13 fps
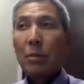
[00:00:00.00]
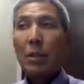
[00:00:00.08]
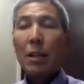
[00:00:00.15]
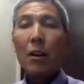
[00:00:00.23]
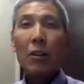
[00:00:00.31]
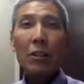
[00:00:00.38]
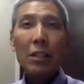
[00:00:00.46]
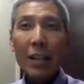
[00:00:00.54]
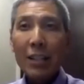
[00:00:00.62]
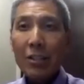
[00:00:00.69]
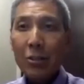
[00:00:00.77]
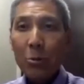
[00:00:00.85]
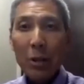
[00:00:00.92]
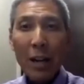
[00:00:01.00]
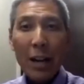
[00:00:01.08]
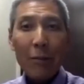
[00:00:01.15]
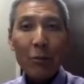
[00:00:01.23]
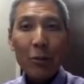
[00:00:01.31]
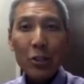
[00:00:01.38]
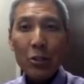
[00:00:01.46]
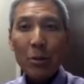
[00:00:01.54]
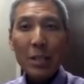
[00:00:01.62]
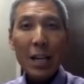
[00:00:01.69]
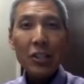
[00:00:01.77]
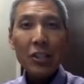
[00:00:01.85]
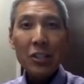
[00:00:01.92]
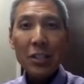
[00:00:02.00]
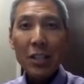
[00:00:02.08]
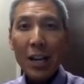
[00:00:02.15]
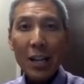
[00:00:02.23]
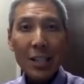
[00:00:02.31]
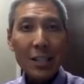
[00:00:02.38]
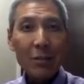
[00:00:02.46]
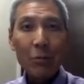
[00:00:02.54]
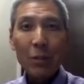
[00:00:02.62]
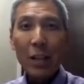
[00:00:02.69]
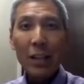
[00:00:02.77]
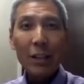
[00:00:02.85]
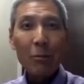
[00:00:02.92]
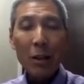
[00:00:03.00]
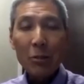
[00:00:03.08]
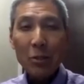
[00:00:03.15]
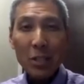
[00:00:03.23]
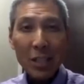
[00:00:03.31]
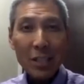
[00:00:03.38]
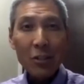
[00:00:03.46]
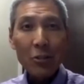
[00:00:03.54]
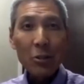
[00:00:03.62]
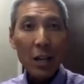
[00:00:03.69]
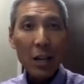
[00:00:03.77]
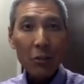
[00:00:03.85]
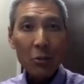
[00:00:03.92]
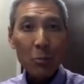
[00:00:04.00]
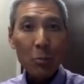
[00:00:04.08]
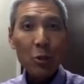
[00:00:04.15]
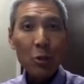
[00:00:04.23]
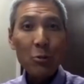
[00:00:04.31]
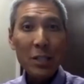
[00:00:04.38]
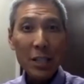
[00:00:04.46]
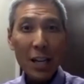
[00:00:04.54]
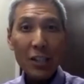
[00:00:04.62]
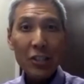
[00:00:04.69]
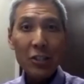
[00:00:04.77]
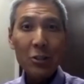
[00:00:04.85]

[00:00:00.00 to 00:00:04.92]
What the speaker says: our clients do an average transaction size of like around $600 per transaction.